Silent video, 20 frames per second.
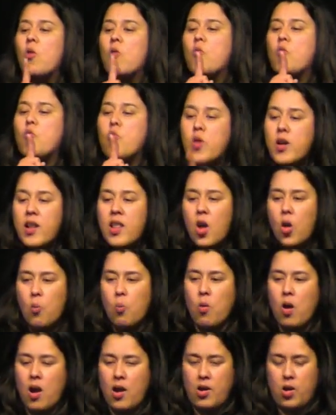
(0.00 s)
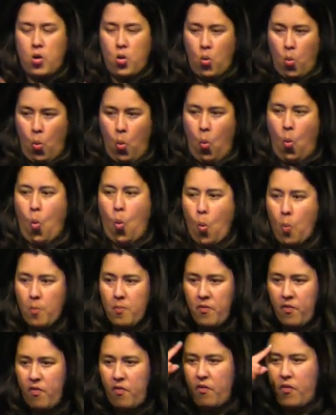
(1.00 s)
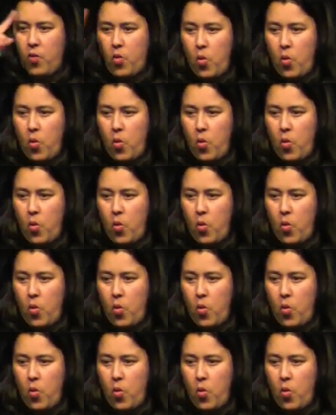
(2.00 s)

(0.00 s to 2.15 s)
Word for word: Hebrews chapter 11, verse 1.